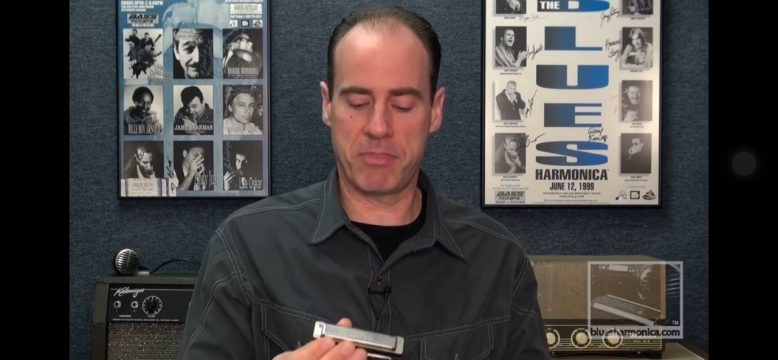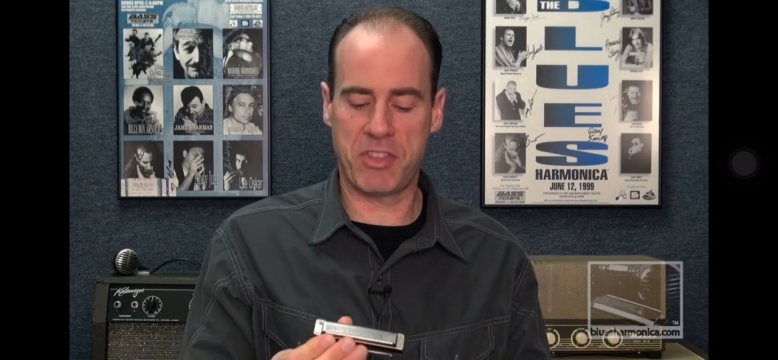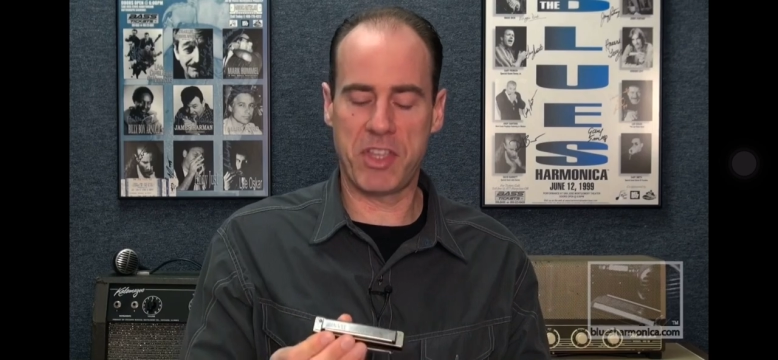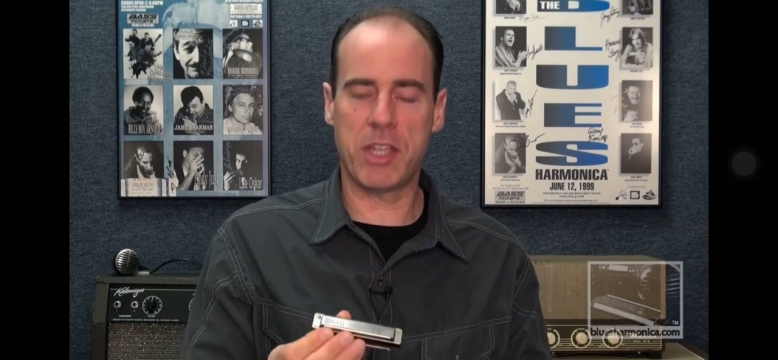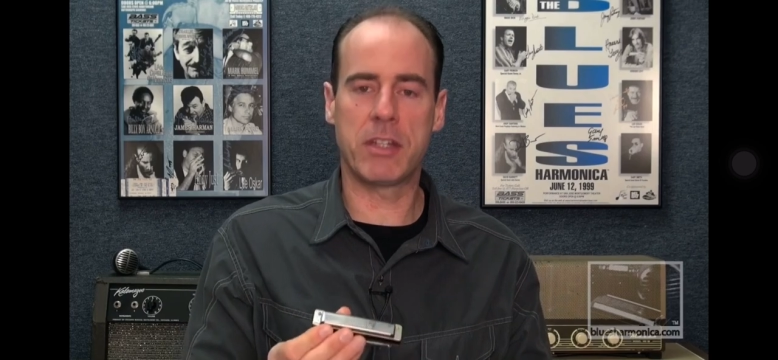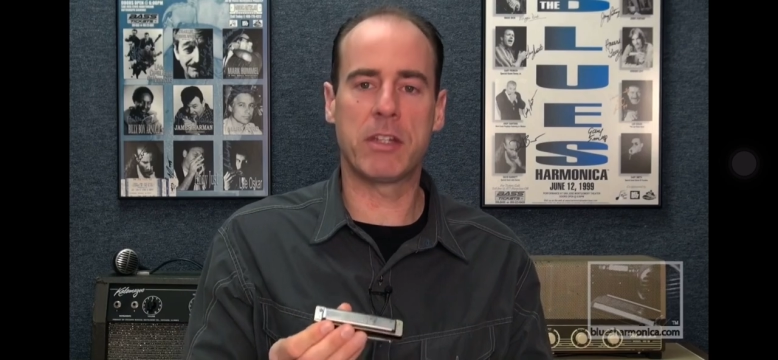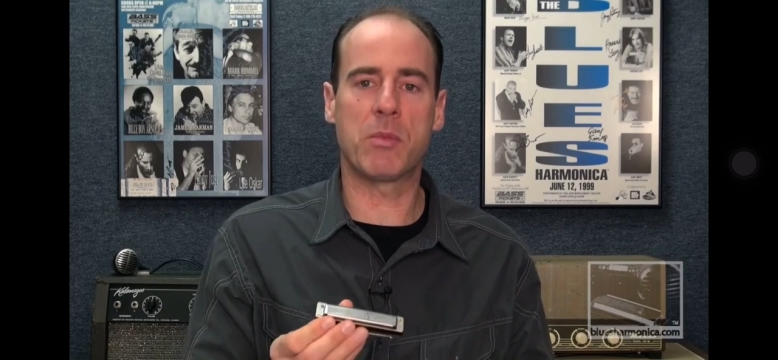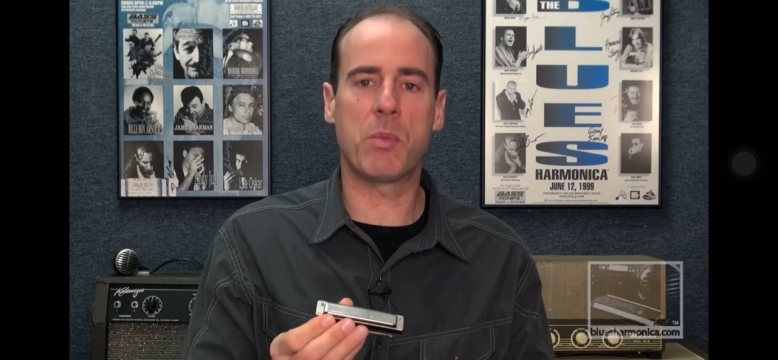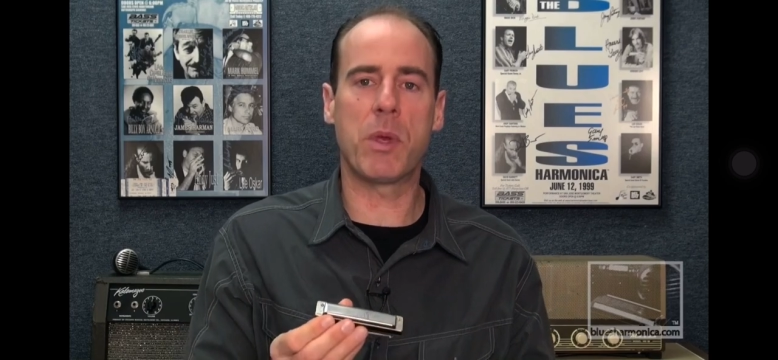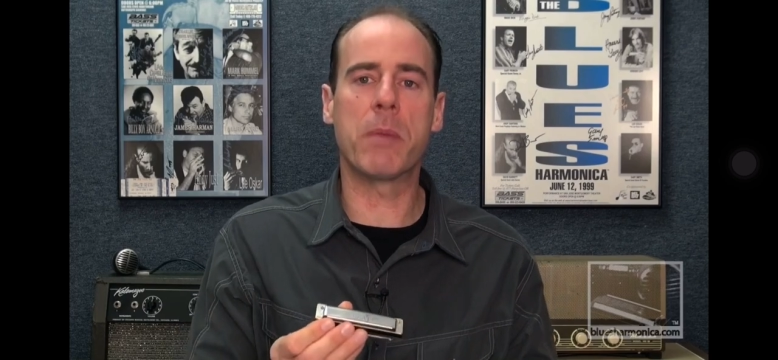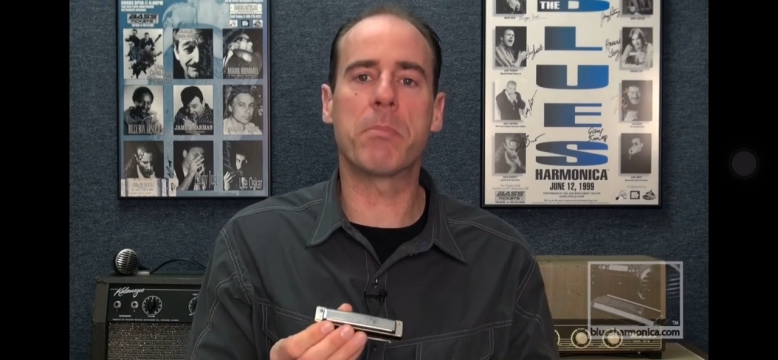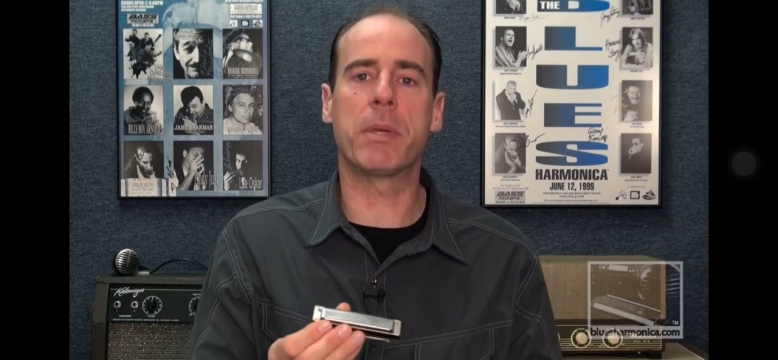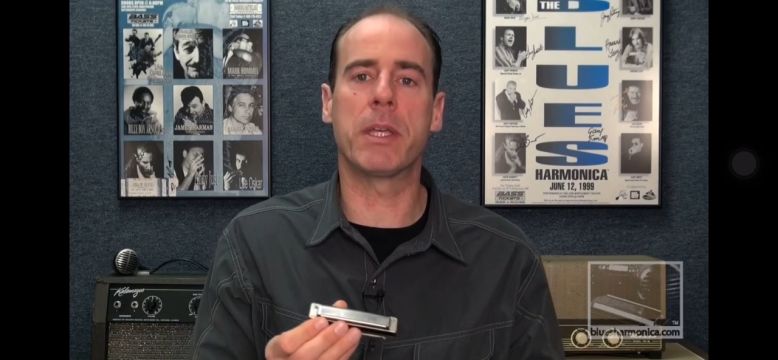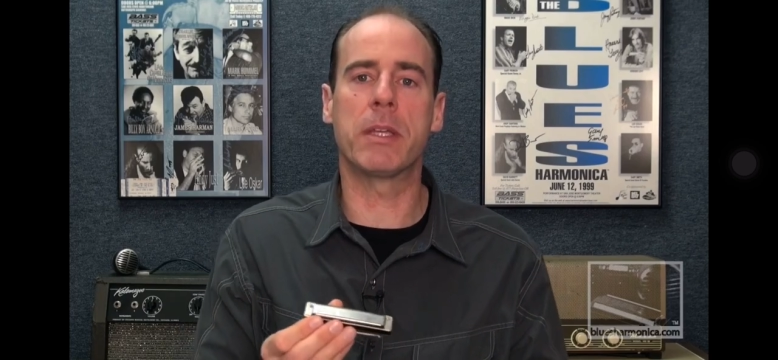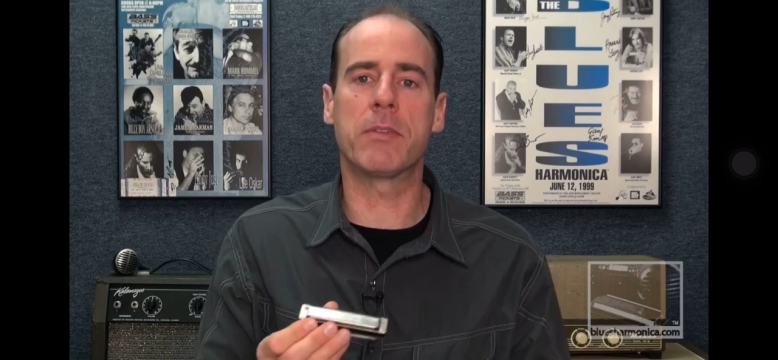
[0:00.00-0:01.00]
thin and
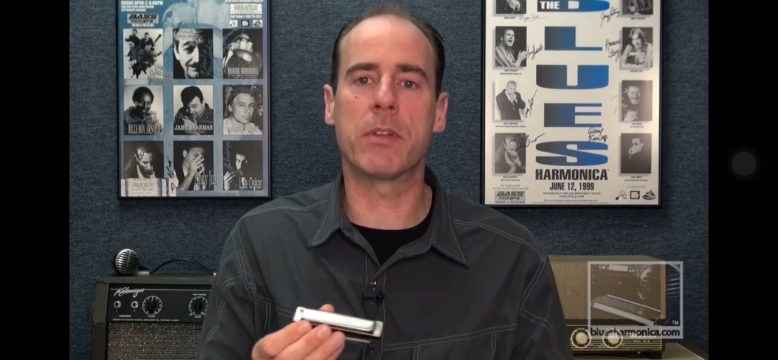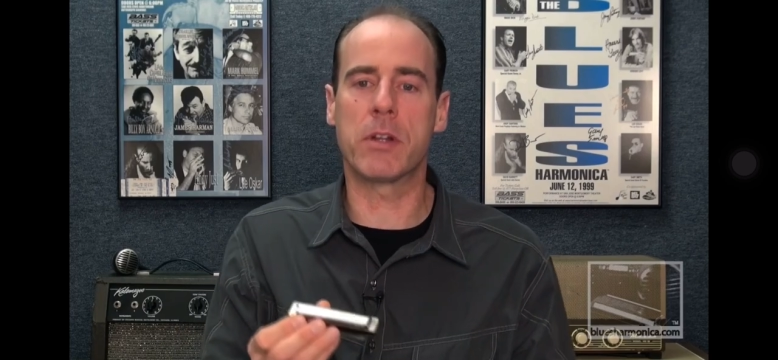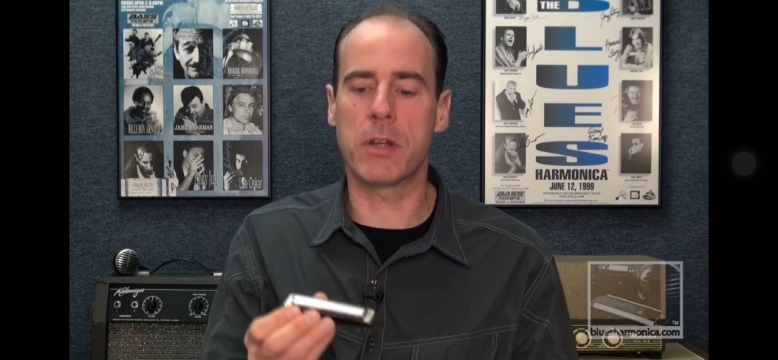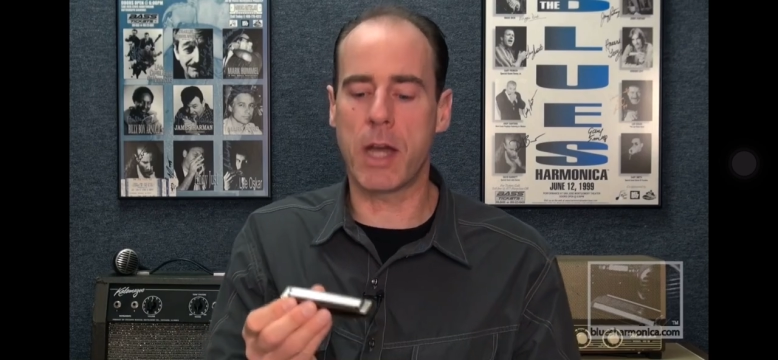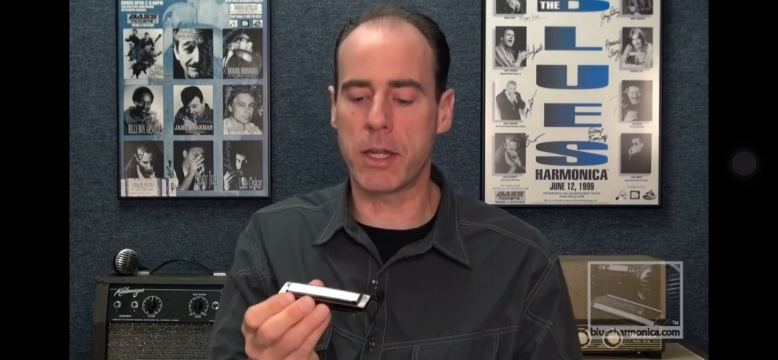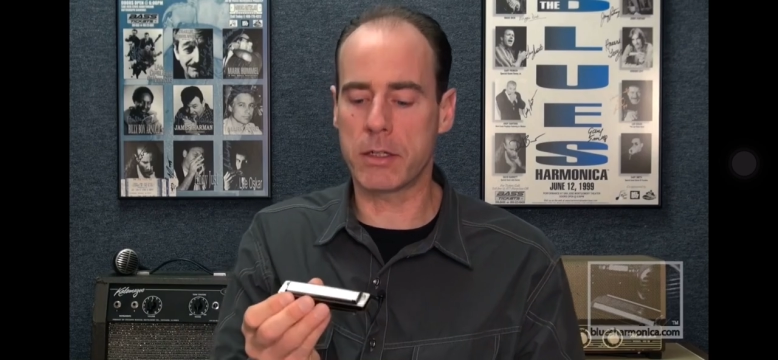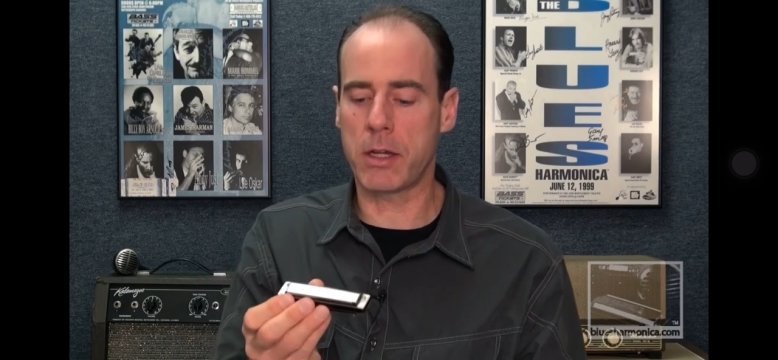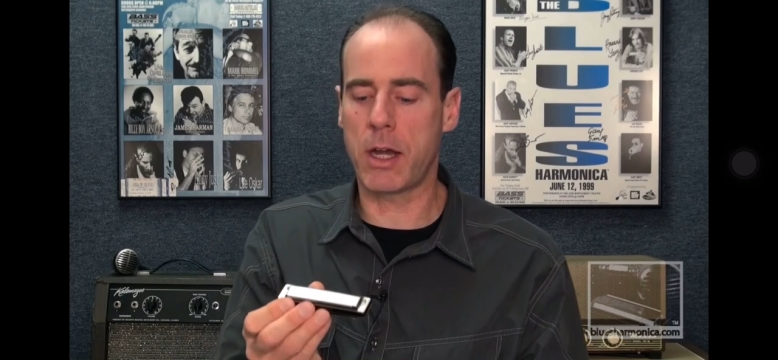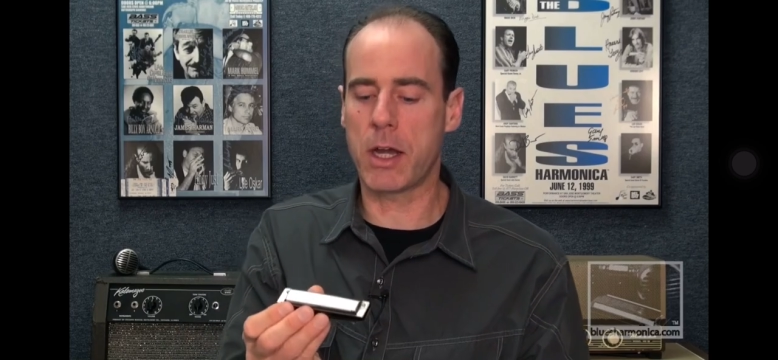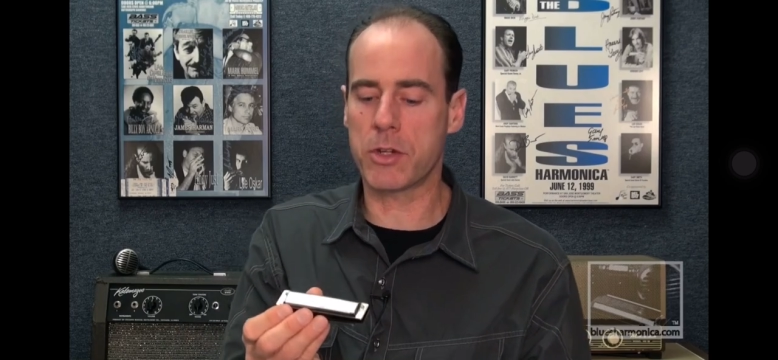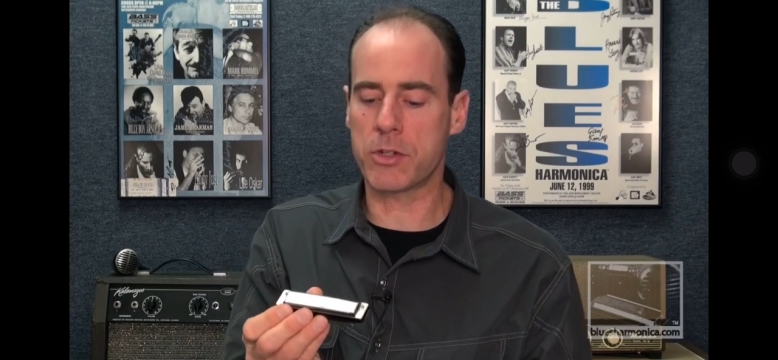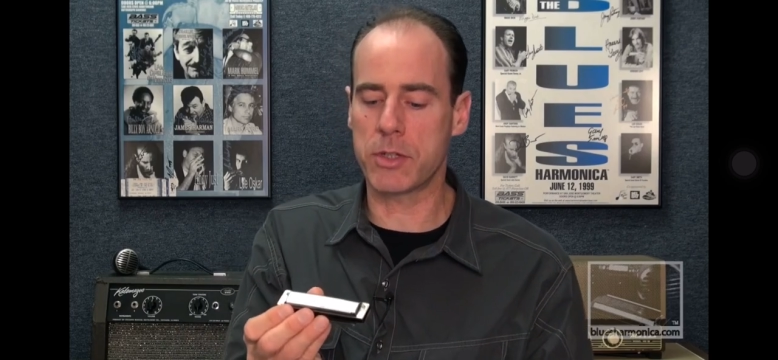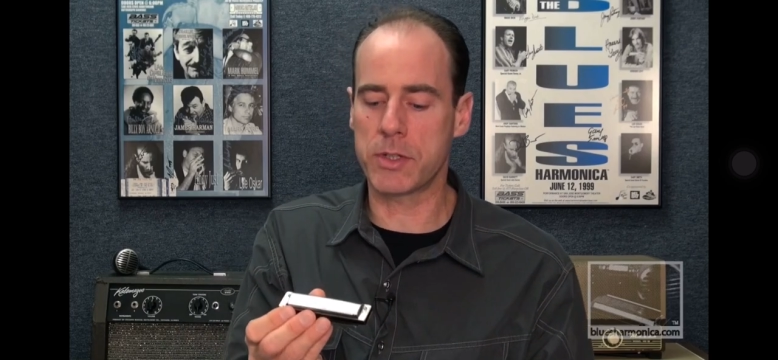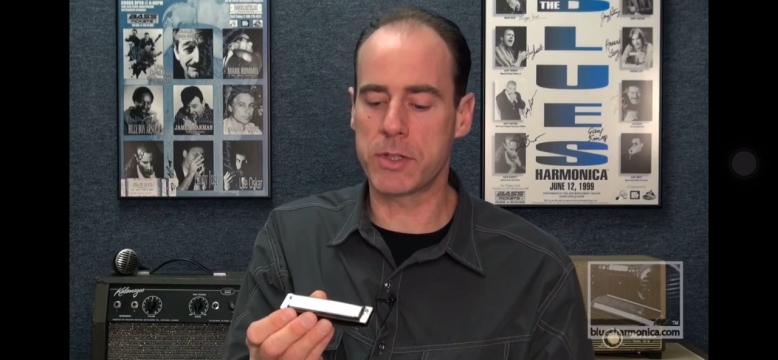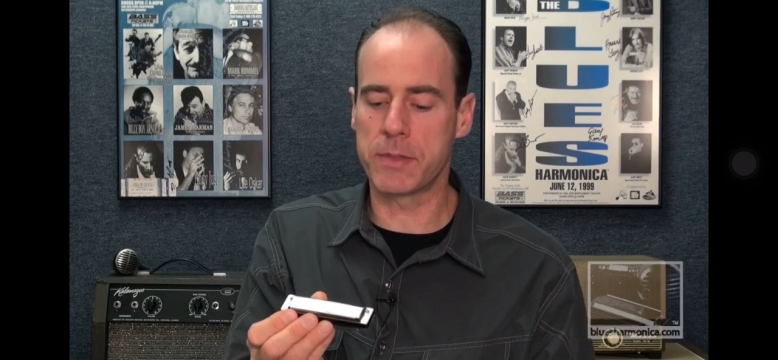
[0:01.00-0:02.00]
wimpy if you're not
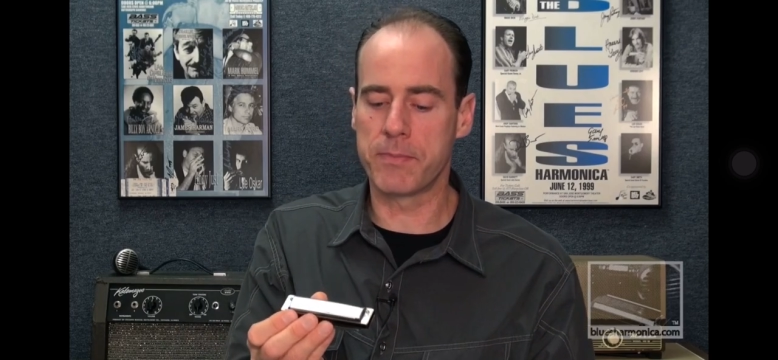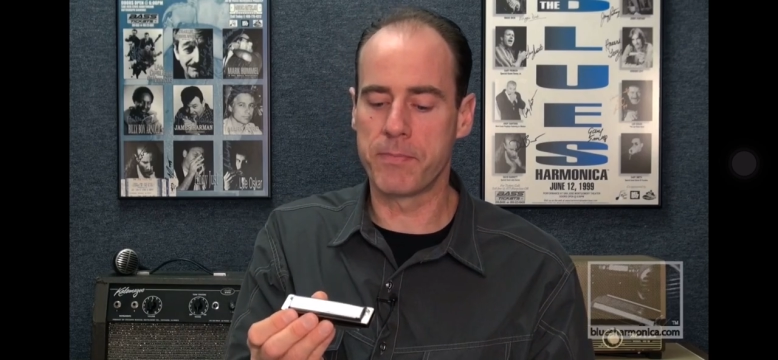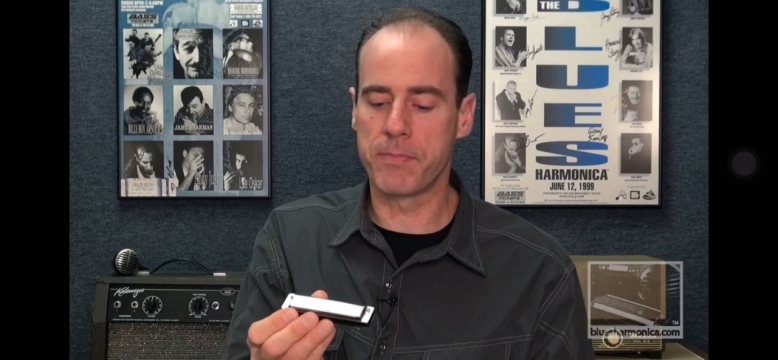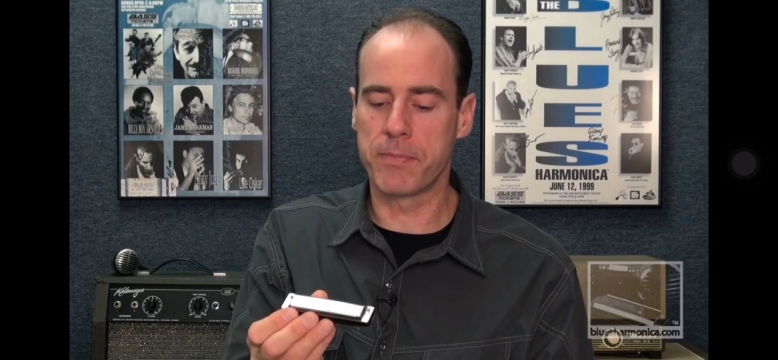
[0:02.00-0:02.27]
cautious.